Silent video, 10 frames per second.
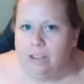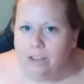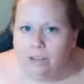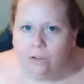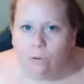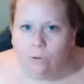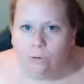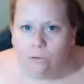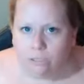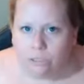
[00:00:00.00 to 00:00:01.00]

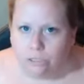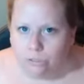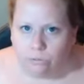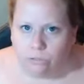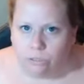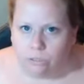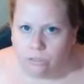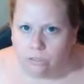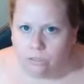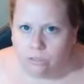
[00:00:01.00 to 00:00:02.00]
a-hole on your
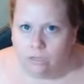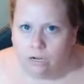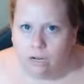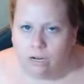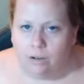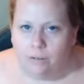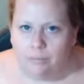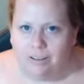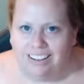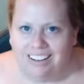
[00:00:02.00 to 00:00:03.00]
shoulder,
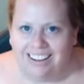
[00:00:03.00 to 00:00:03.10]
I